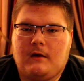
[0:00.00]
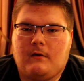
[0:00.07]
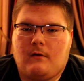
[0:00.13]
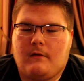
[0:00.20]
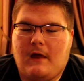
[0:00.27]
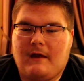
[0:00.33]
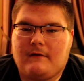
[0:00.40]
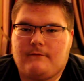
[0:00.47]
and
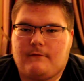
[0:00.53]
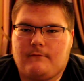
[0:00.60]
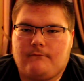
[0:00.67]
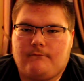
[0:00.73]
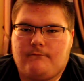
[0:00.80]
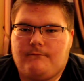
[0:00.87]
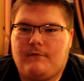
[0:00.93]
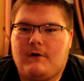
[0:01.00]
all that different
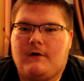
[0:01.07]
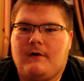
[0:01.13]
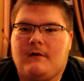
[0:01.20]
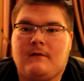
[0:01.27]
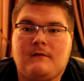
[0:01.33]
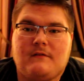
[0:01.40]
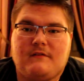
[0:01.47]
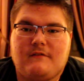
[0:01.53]

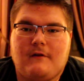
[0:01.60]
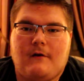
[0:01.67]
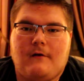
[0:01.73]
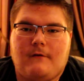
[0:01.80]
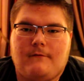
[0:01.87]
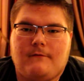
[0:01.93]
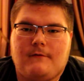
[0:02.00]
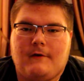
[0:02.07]
fun
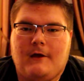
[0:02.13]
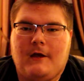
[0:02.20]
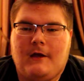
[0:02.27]
stuff,